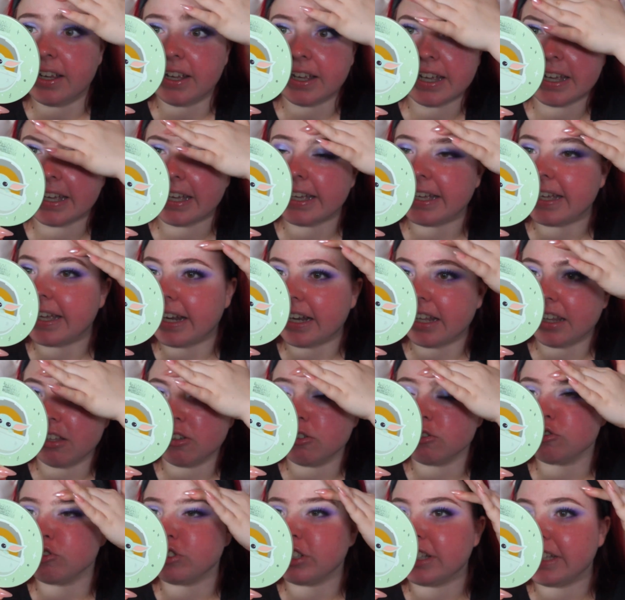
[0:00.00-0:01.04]
It can get a little
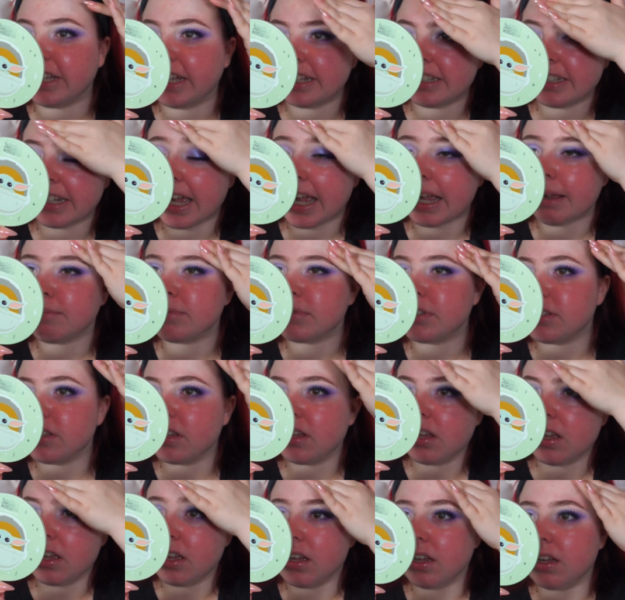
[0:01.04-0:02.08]
gritty at times,
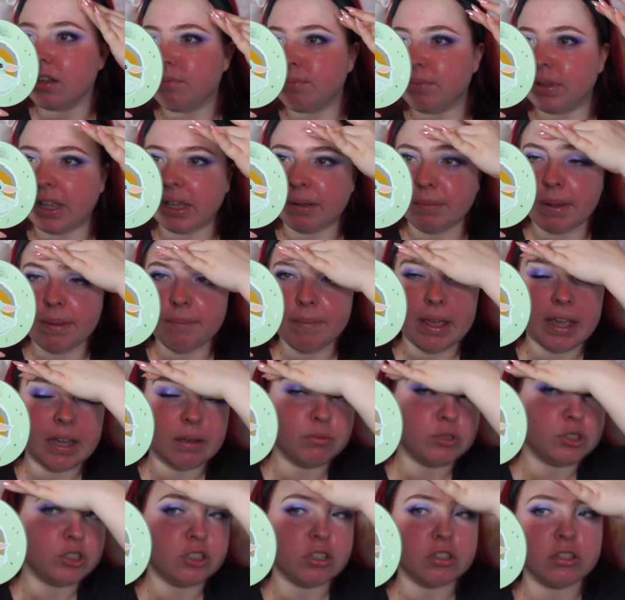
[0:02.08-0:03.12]
but like my makeup
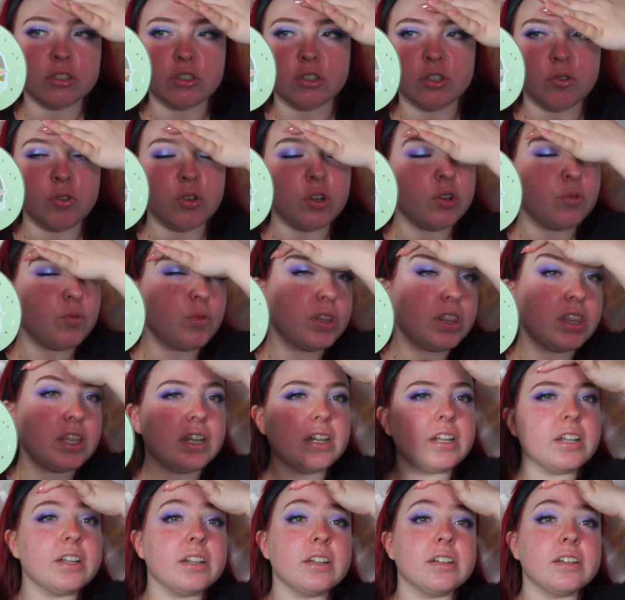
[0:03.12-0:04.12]
just looks so good with it